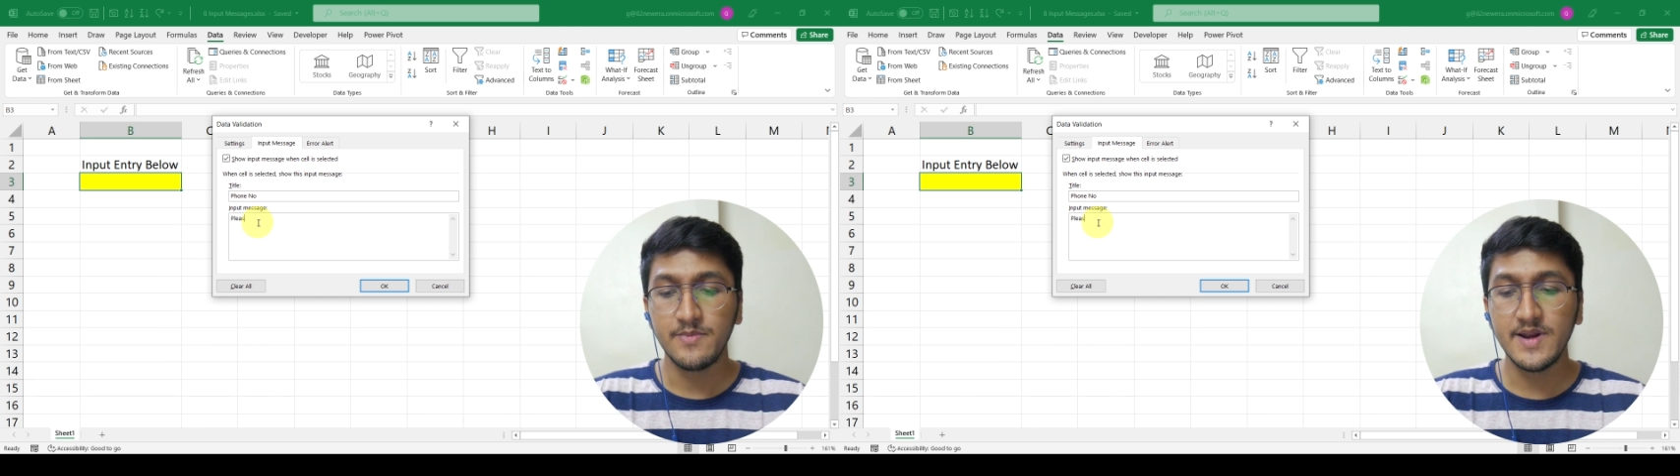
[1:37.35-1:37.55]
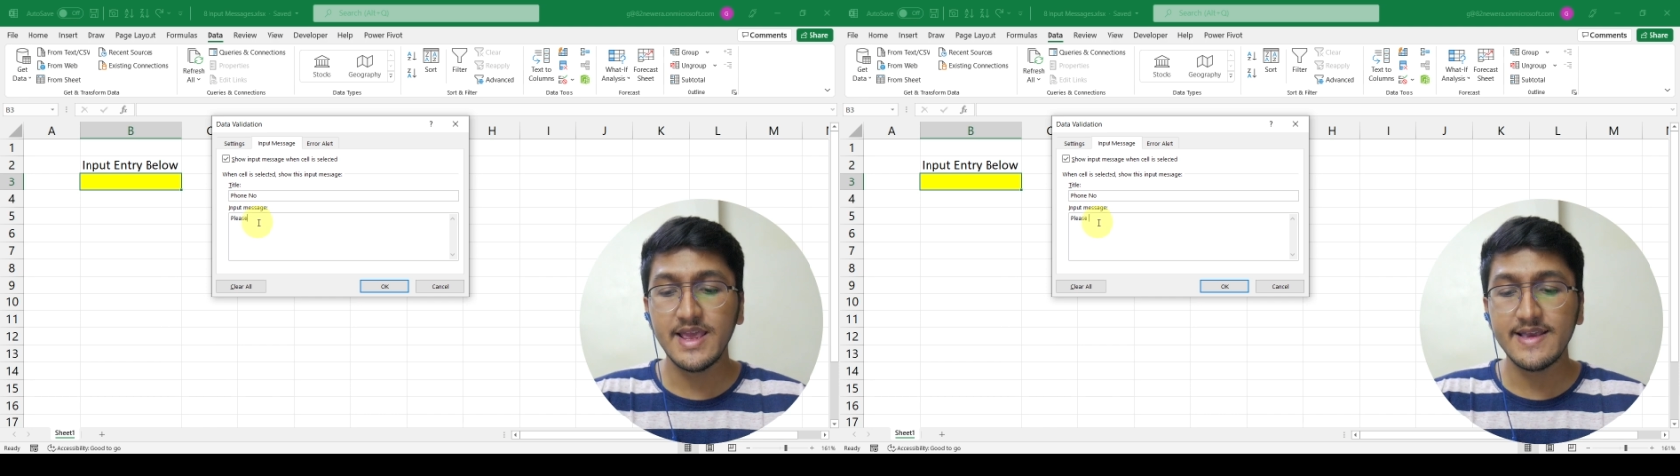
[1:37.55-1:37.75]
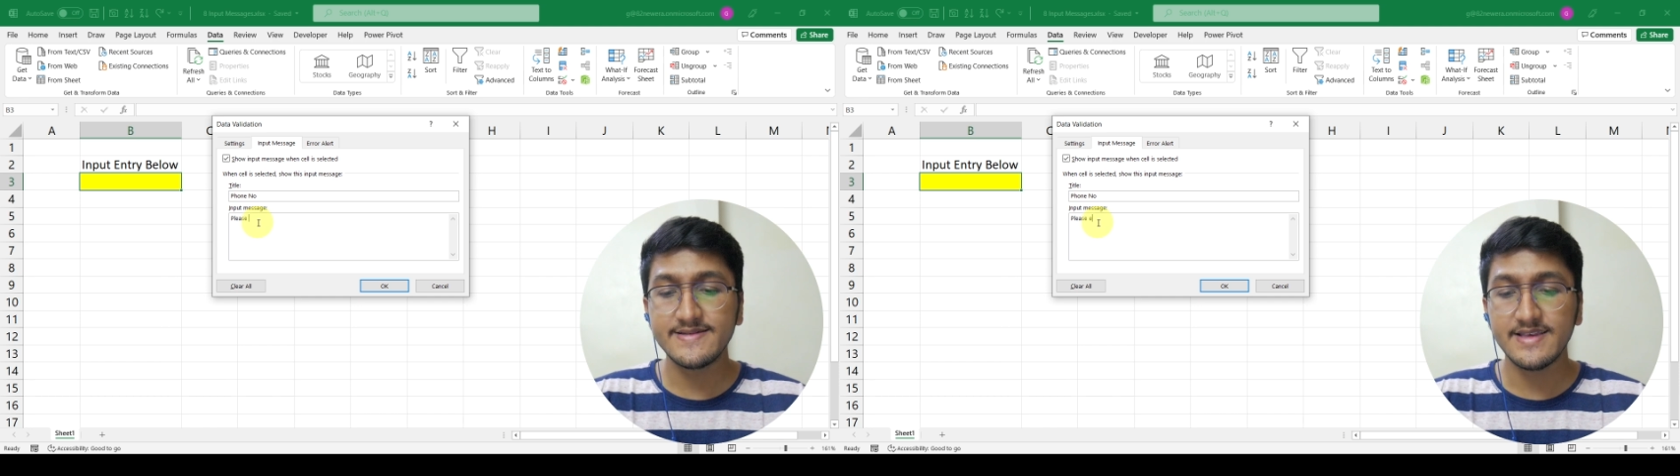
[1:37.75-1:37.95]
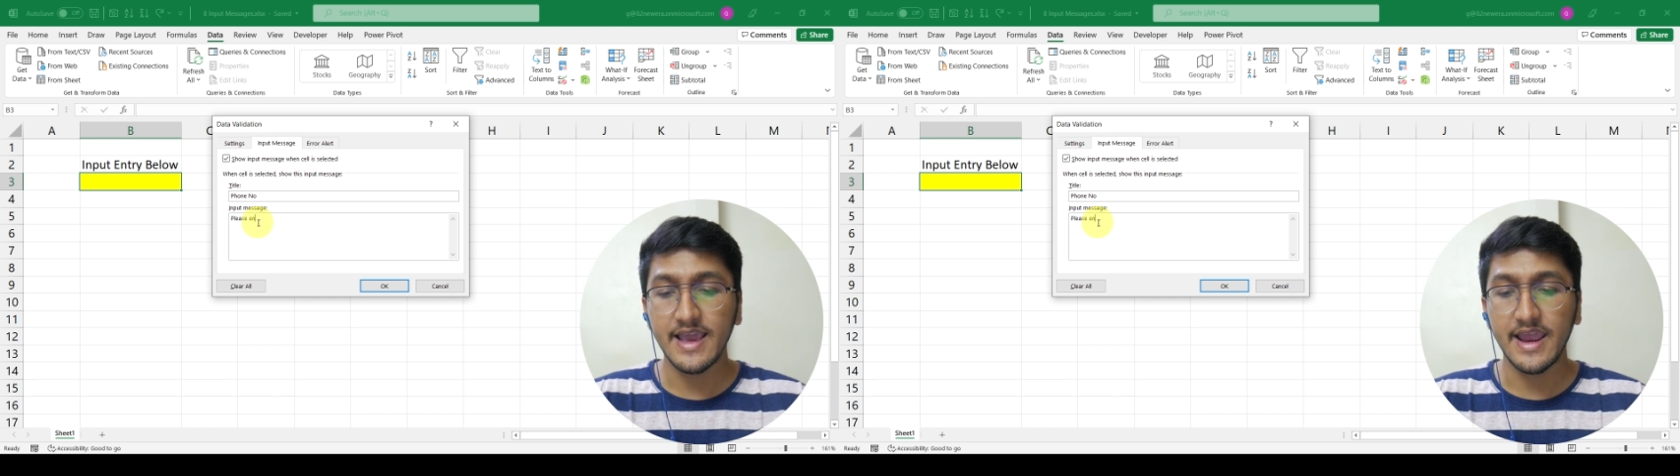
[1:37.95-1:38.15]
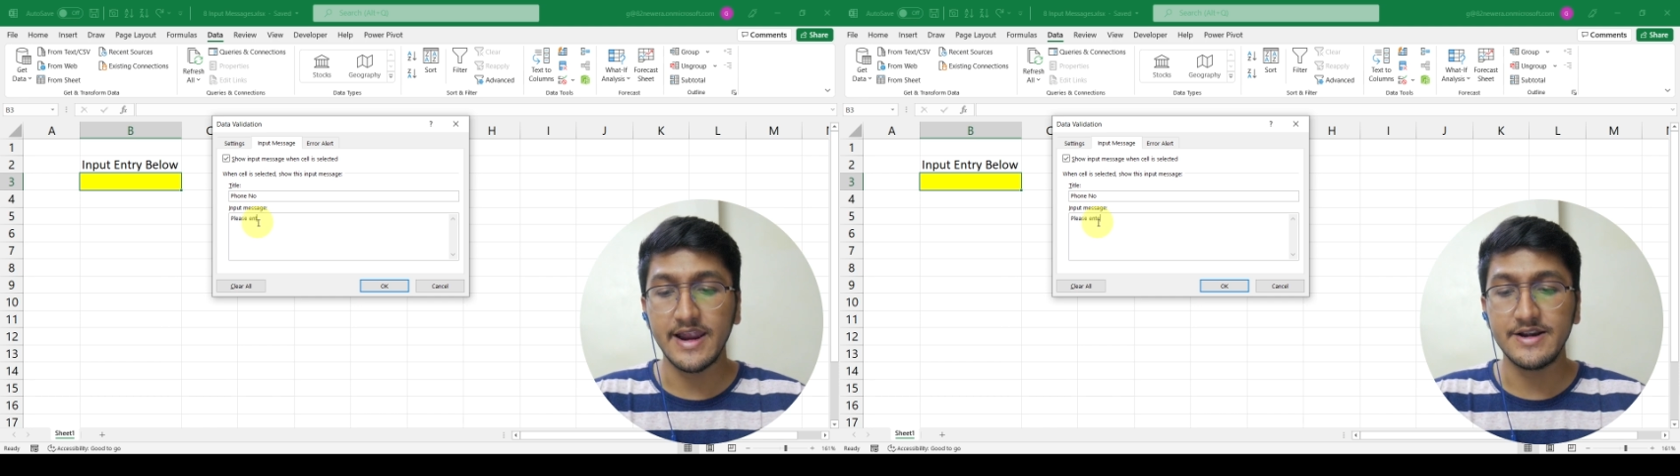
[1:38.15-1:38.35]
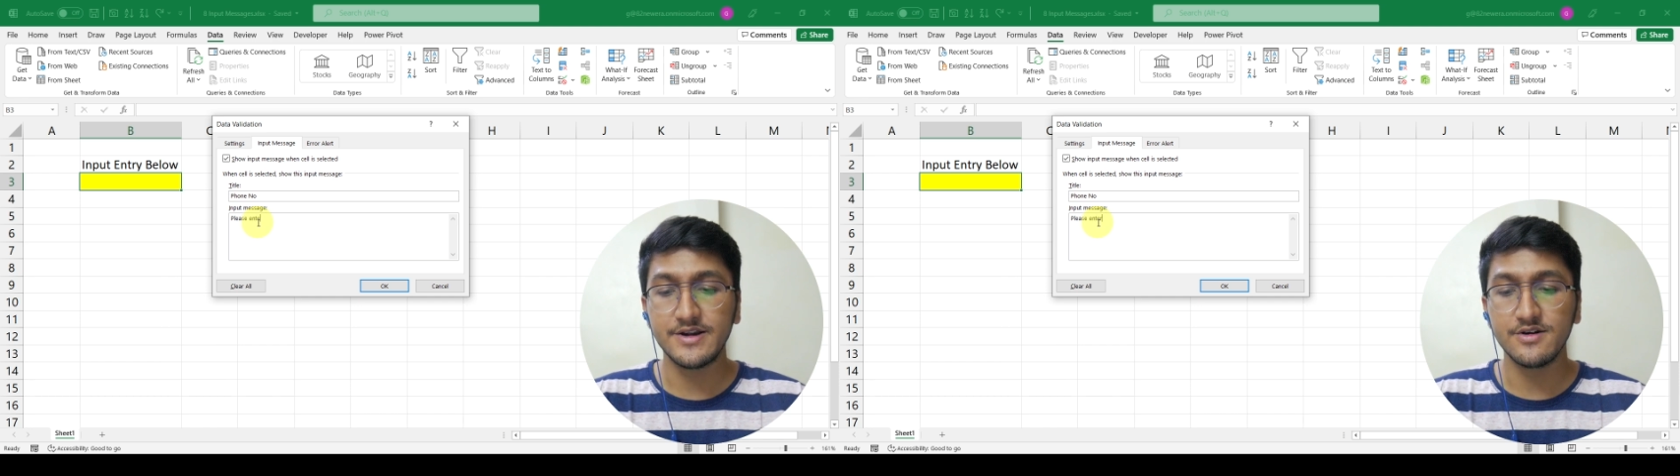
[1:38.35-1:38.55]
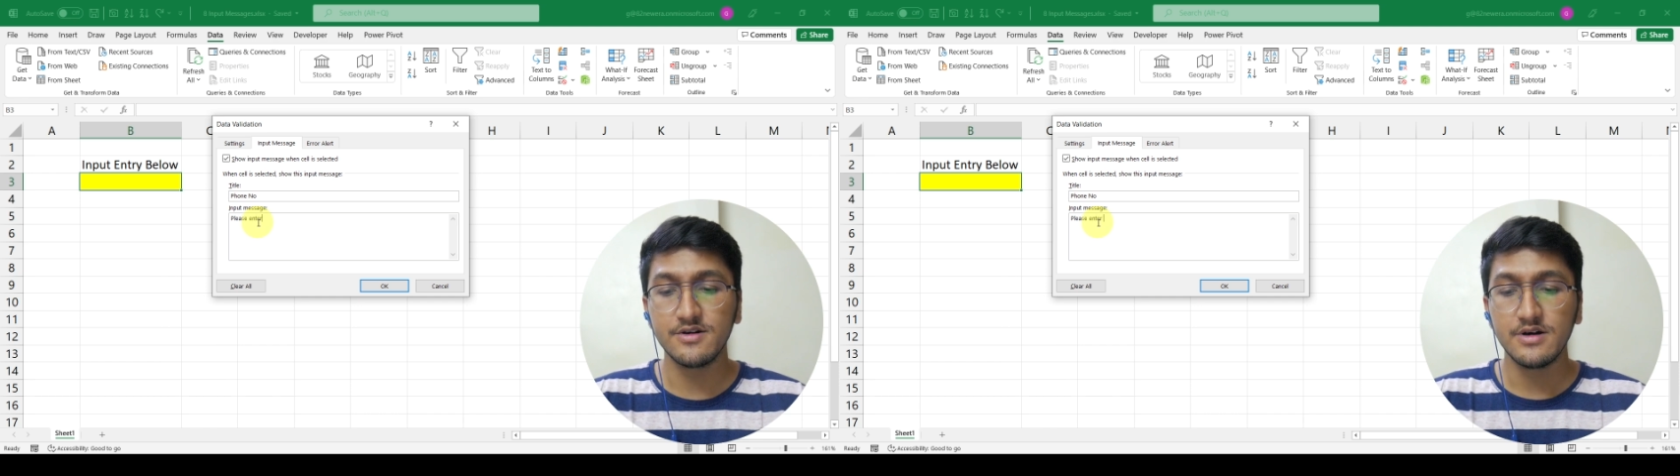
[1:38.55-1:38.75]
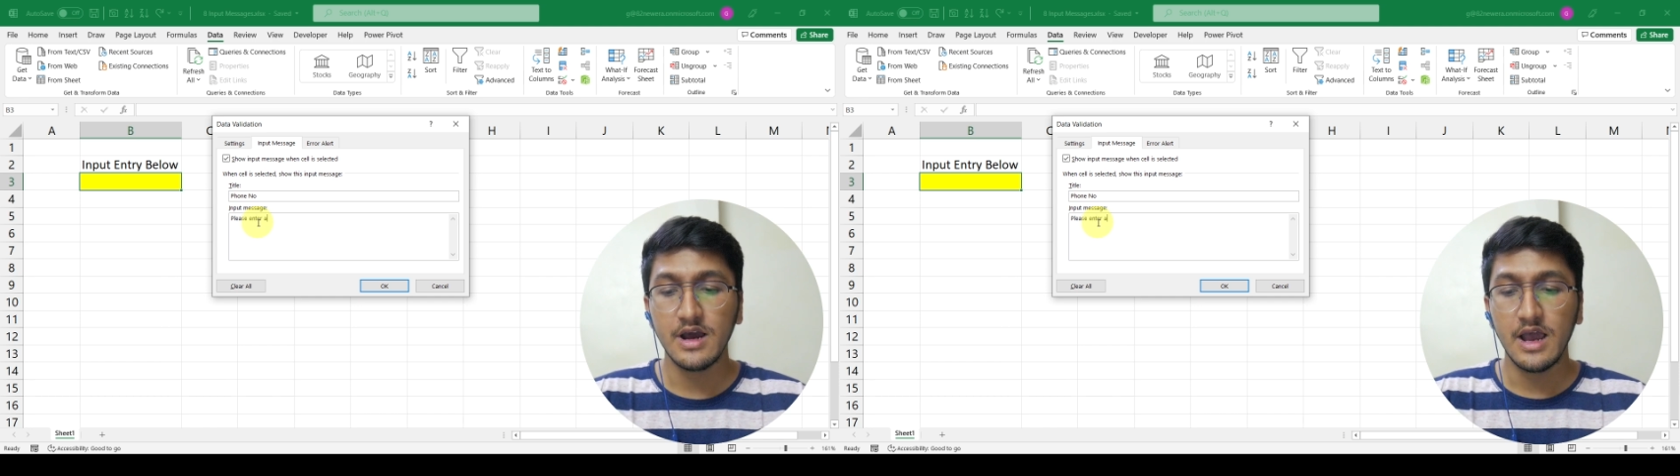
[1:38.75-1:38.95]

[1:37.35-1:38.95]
please enter